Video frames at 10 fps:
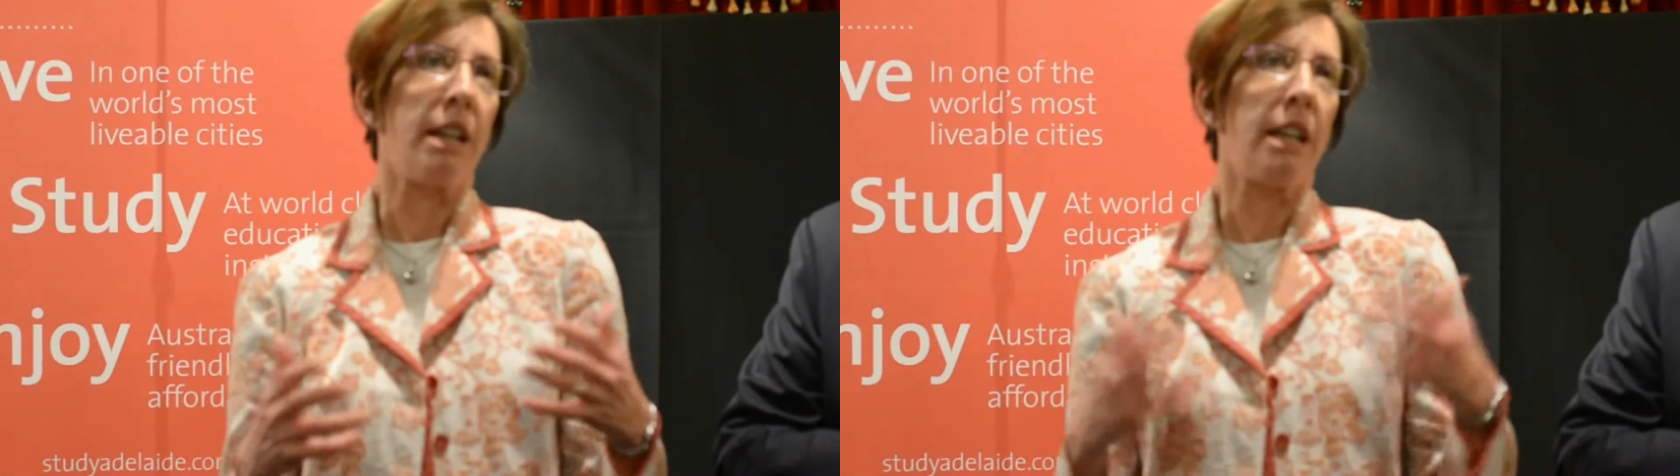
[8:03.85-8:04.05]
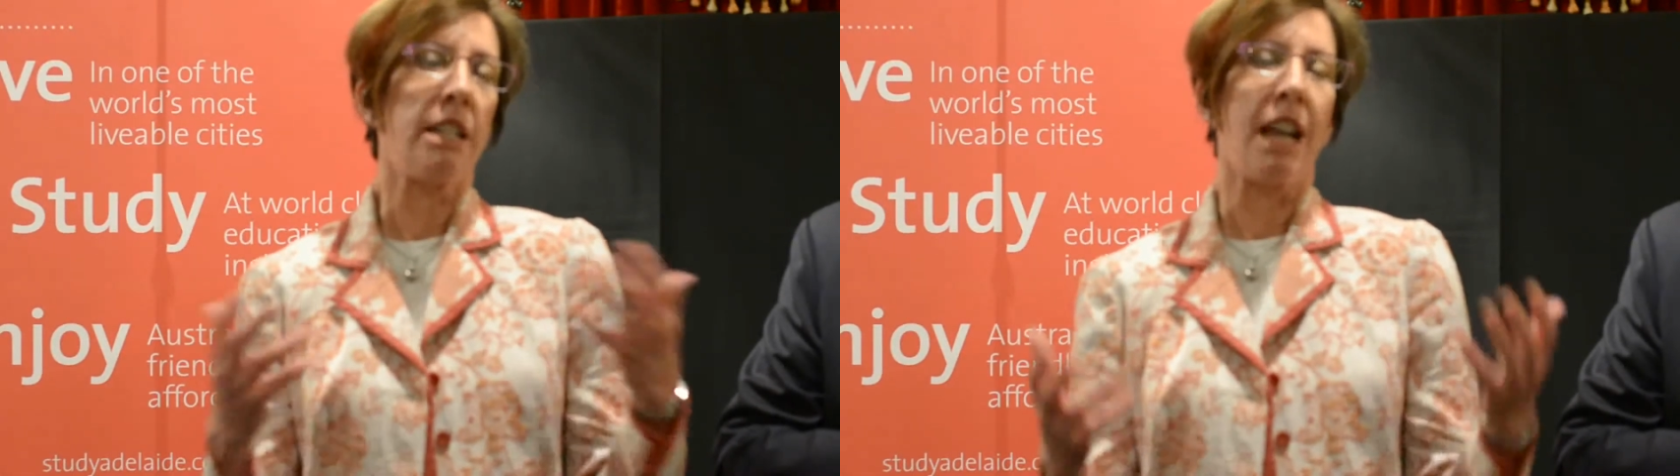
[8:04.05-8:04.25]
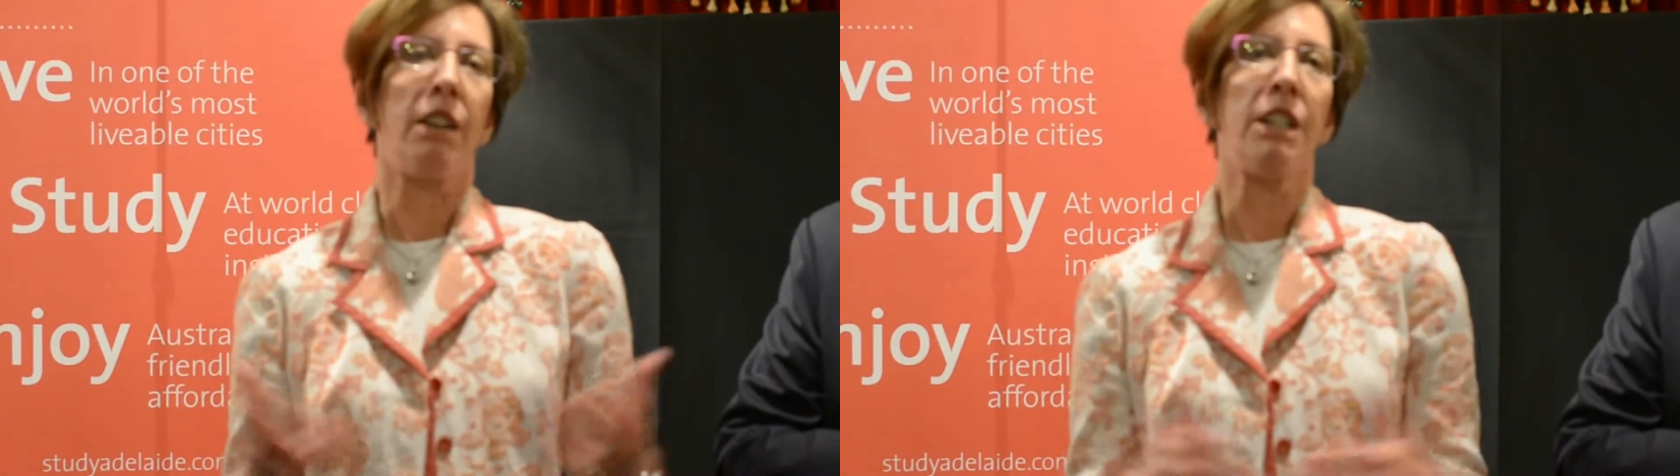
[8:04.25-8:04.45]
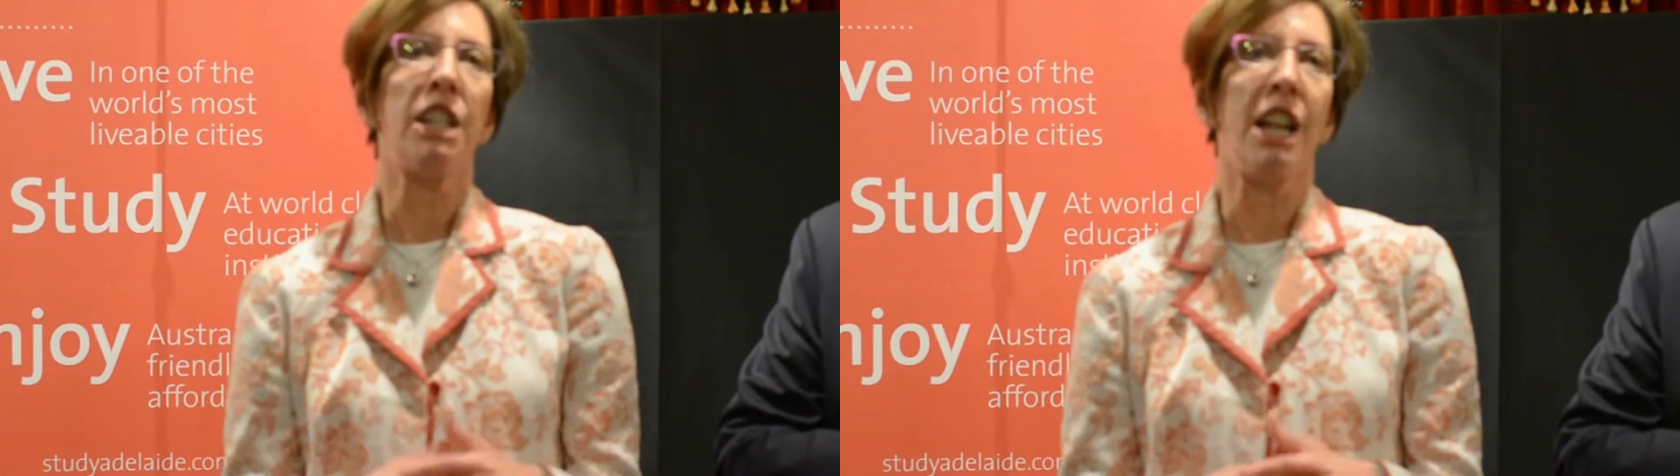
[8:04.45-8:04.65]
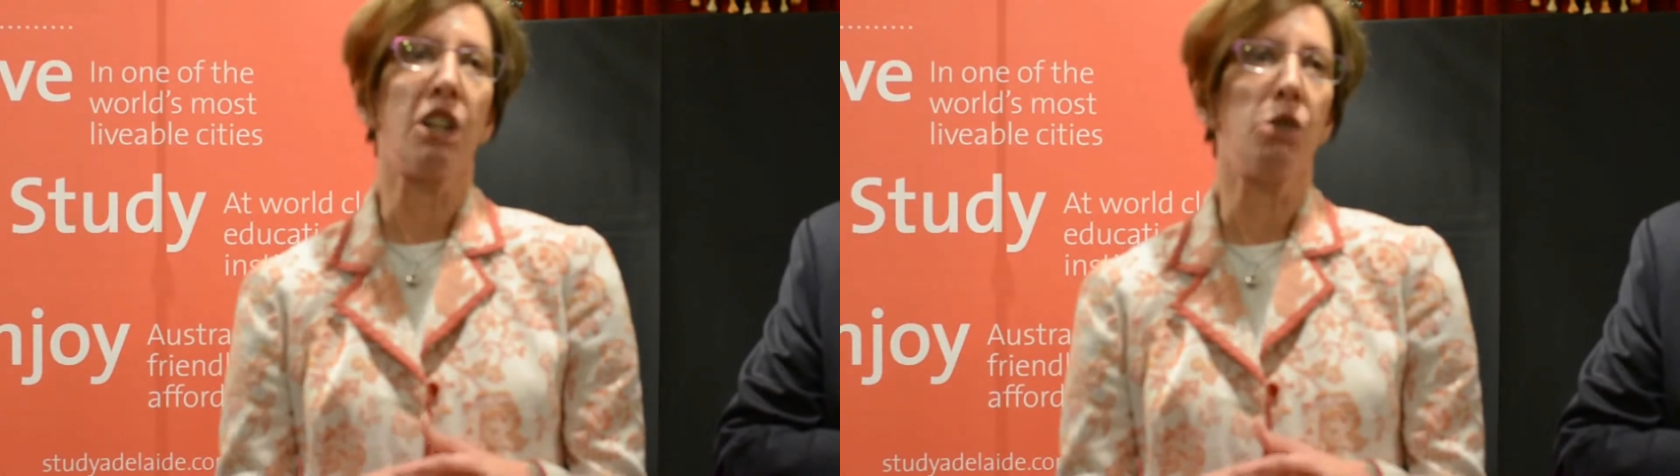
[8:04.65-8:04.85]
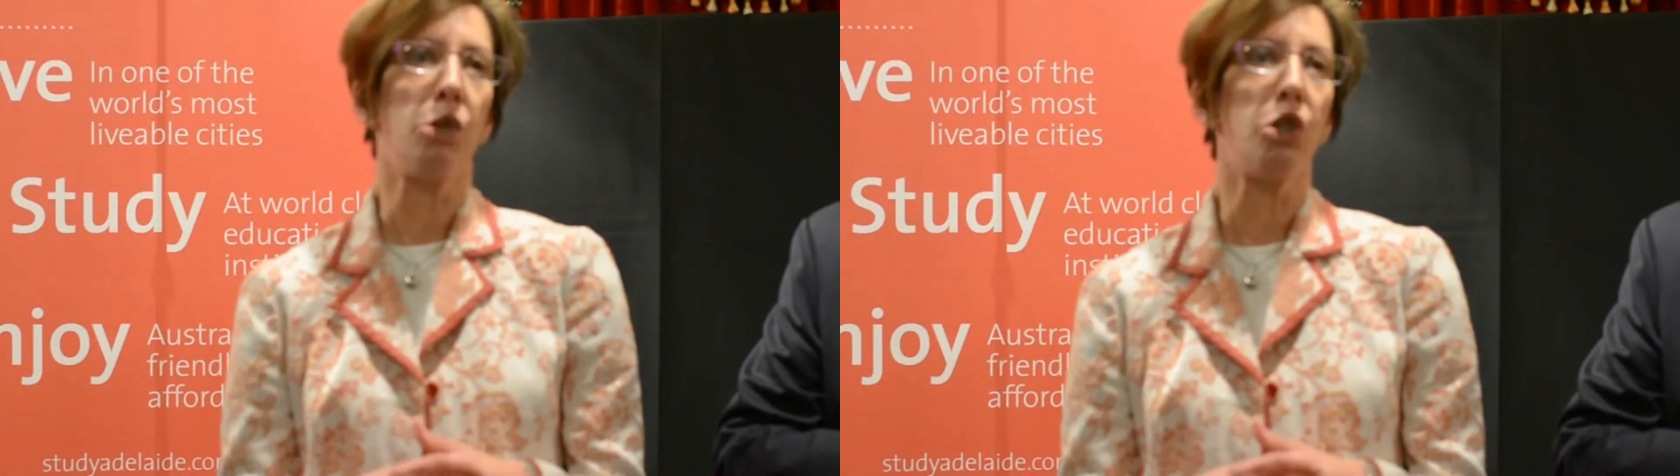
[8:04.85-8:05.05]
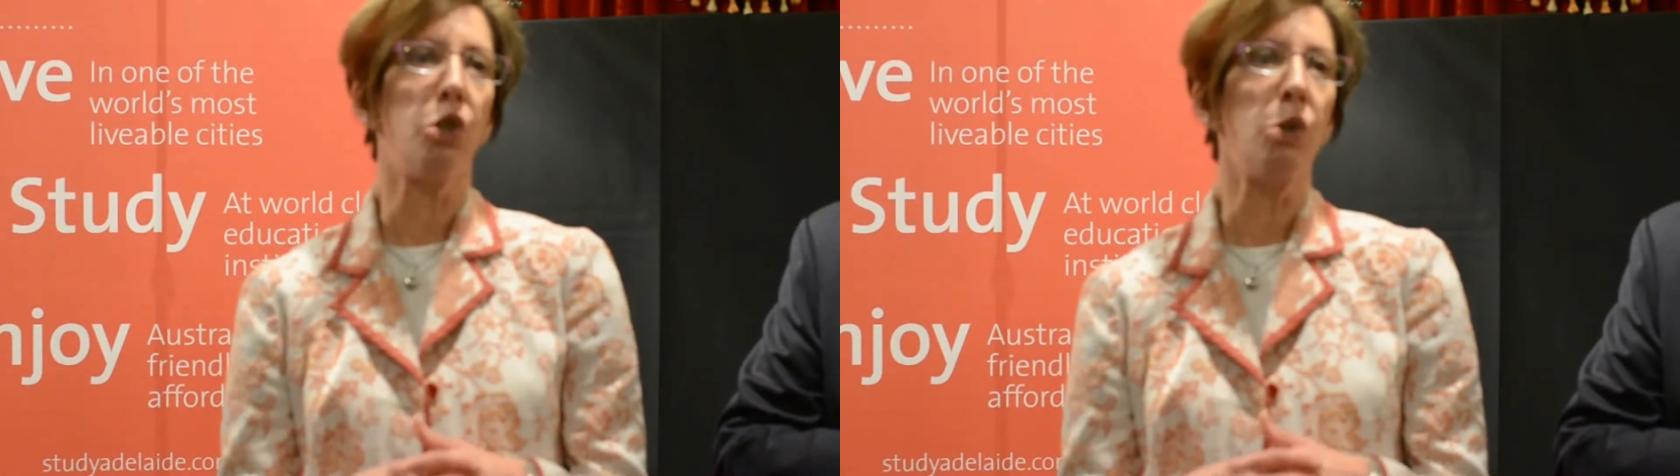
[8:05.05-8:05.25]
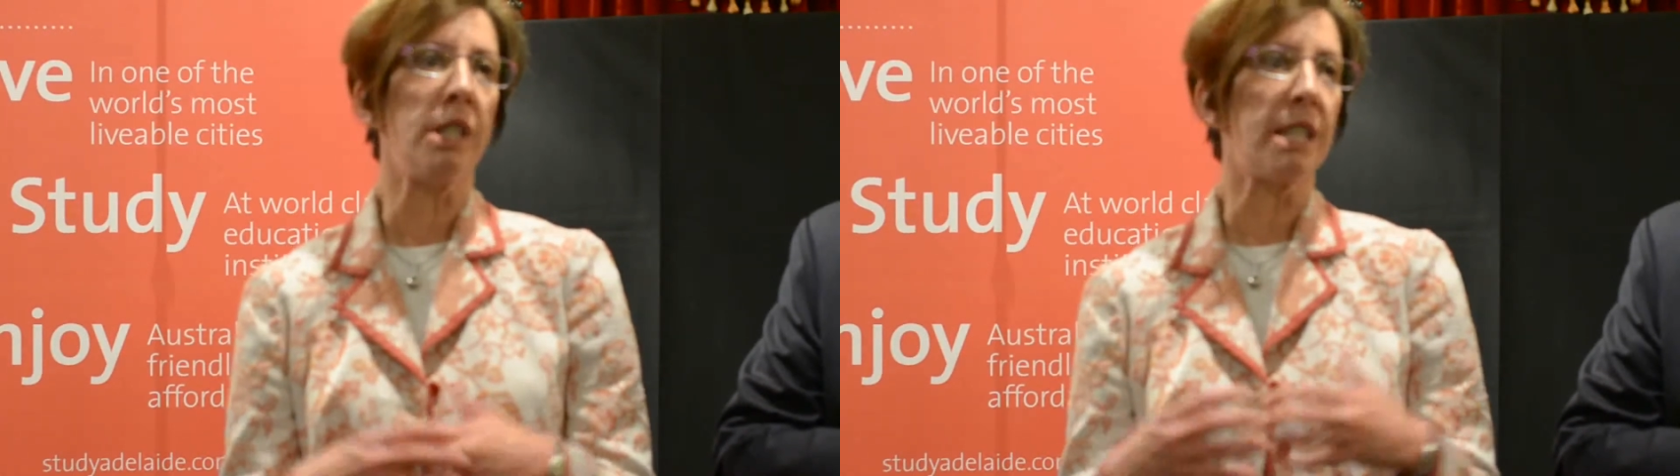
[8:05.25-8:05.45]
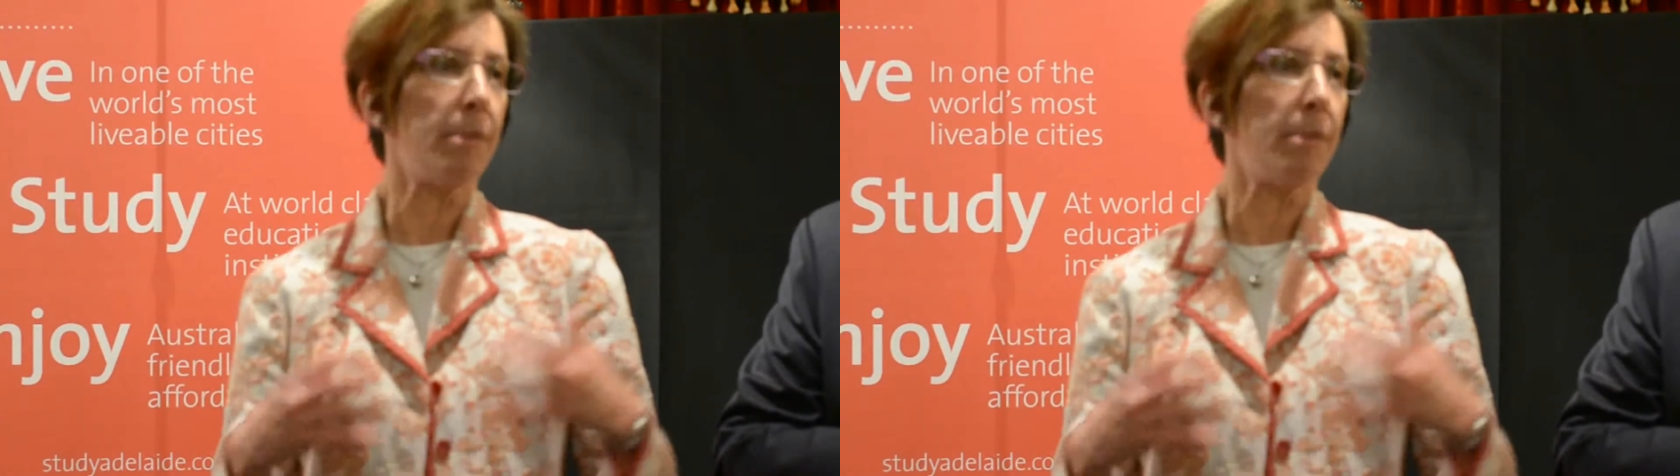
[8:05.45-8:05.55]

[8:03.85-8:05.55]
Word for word: inter our international students